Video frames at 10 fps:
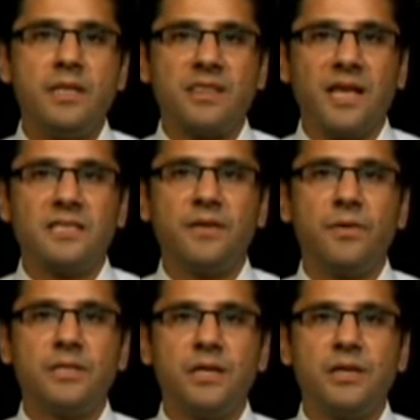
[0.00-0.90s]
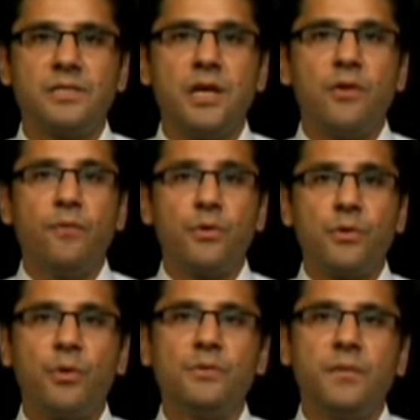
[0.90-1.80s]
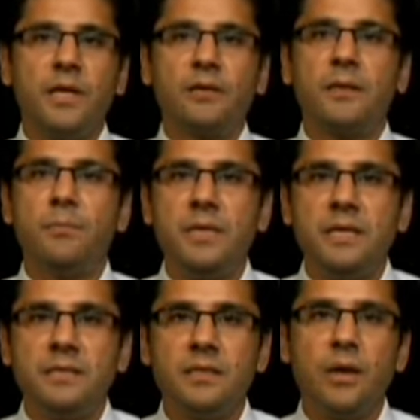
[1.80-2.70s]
Thanksgiving dinners for those without the means